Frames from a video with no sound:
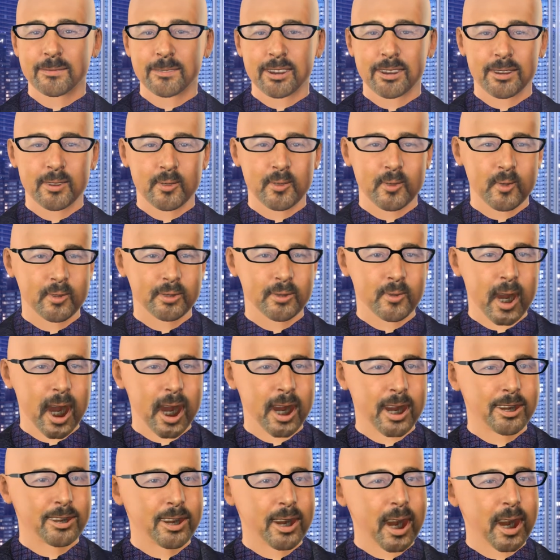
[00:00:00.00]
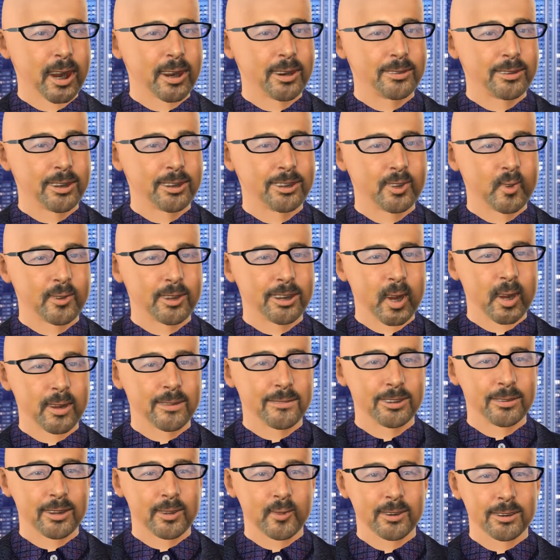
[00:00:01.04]
Fortnite Winter Royale has
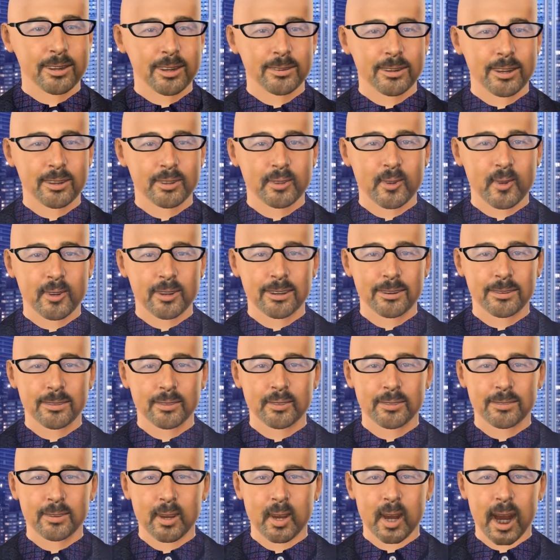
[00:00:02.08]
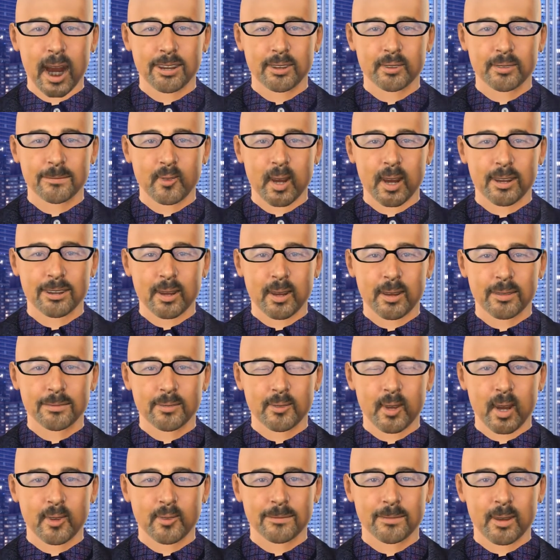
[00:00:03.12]
announced an open tournament, prize money
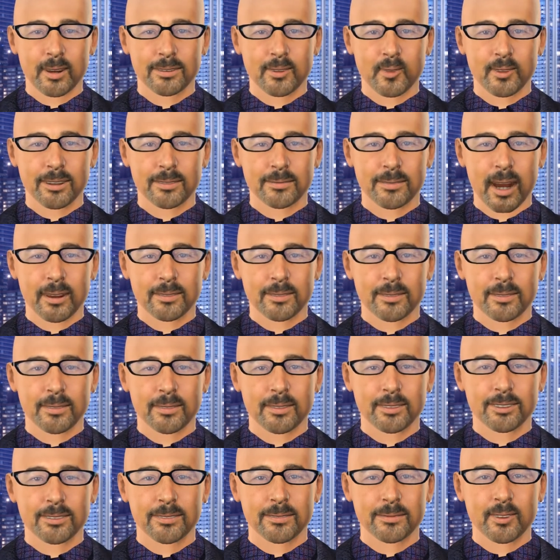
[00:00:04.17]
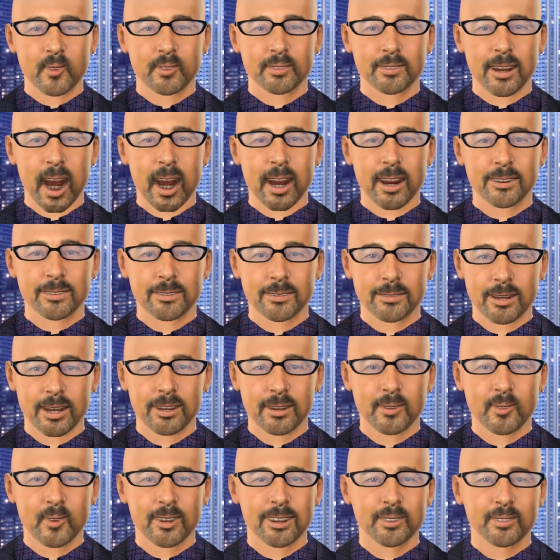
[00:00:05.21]
of $1 million. Goodbye,
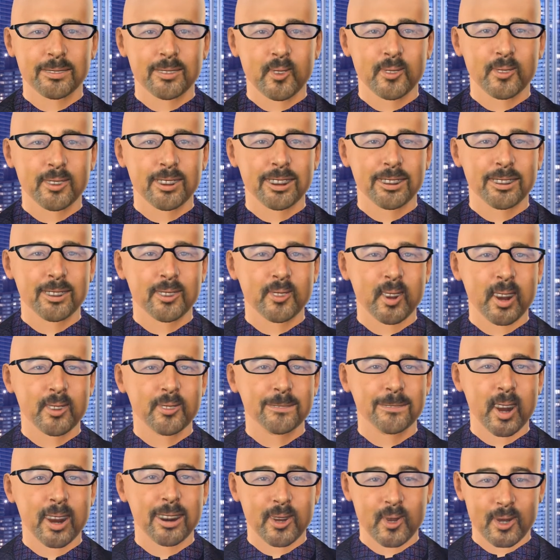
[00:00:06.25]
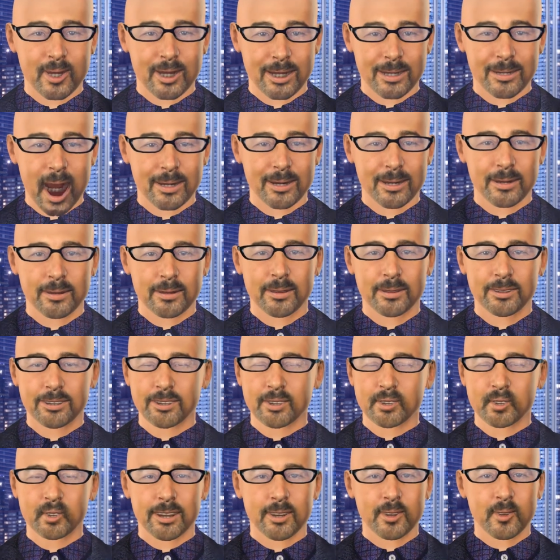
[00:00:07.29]
I ran to win $1 million.
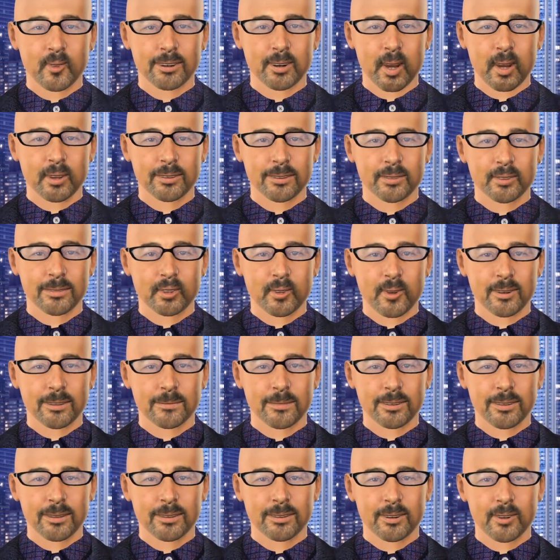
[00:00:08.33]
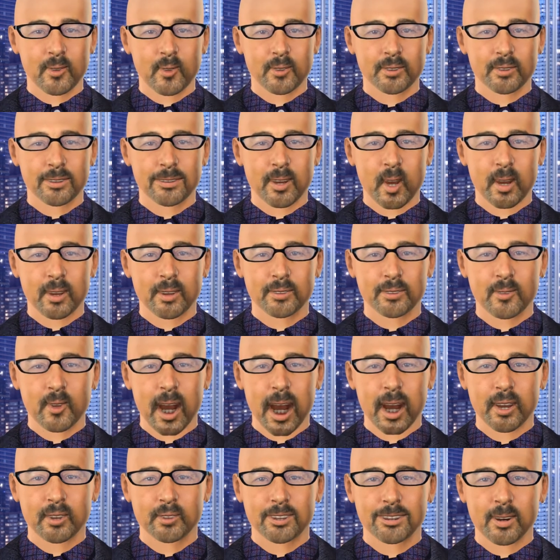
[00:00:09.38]
See you at the tournament.
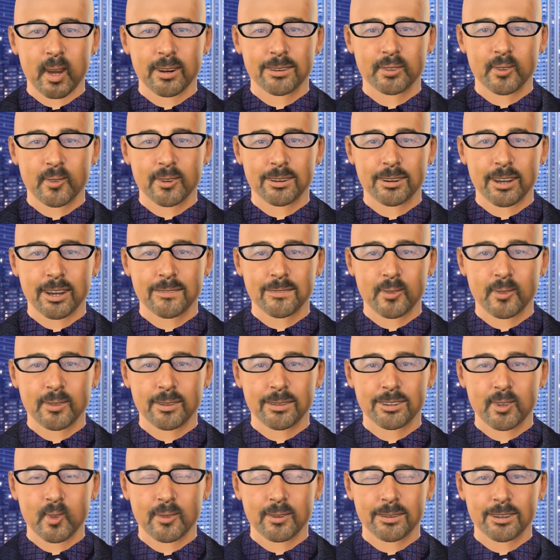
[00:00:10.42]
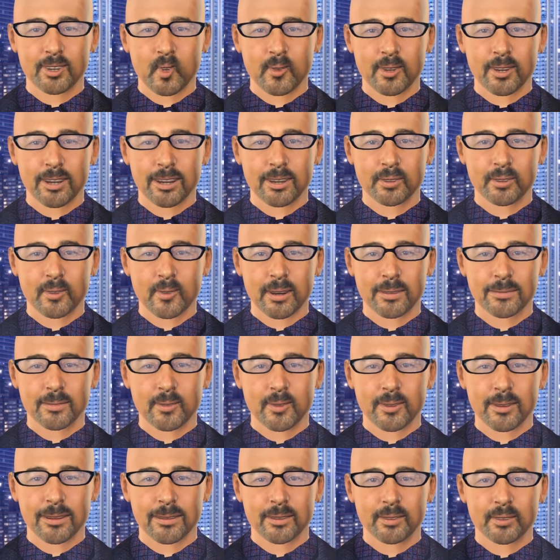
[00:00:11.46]
Subscribe to our social networks and send us
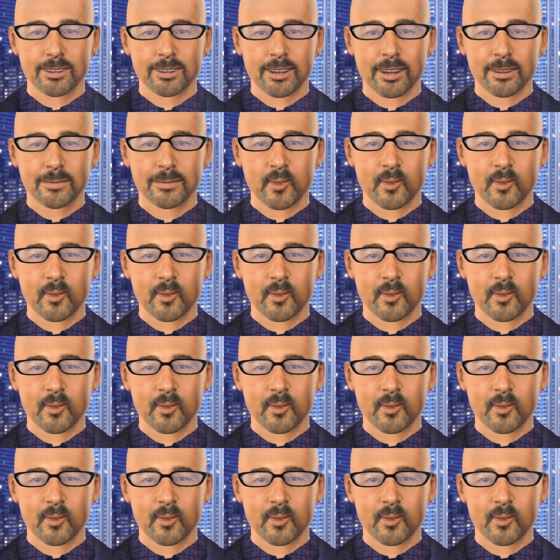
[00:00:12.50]
your news.